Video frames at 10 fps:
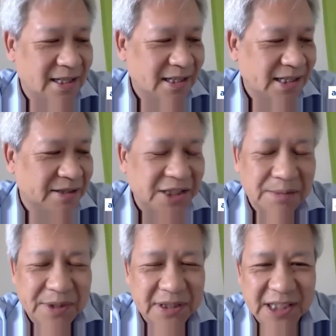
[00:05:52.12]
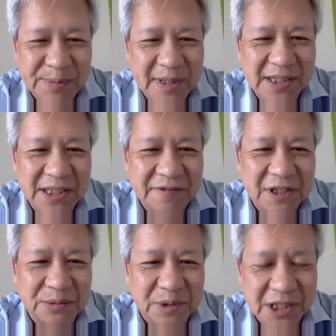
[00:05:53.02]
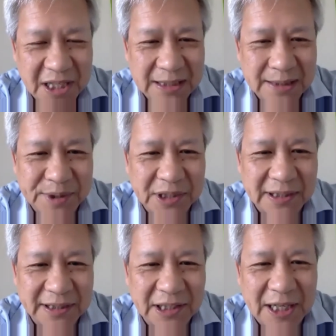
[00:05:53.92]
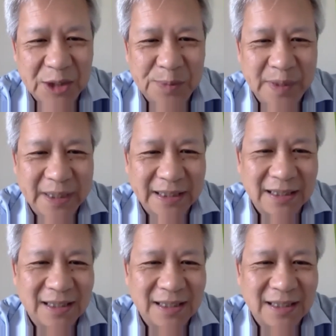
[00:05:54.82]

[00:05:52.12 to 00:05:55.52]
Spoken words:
So in terms of the experience you've got with the startups you're helping,